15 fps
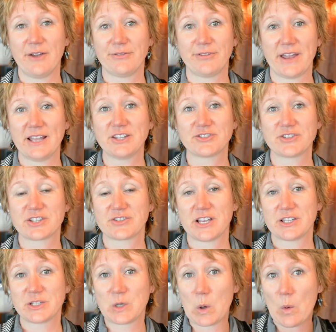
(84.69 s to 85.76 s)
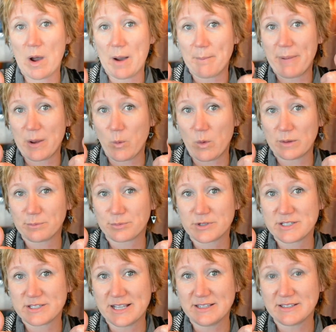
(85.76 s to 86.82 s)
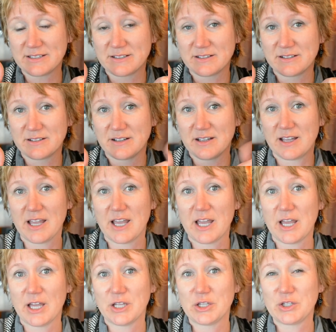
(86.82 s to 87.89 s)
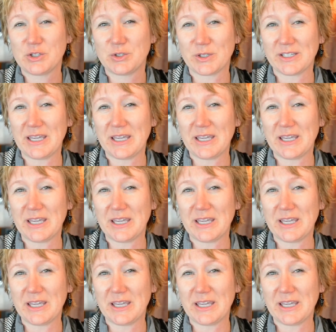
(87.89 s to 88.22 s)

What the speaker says: if interest rates go up by 1%,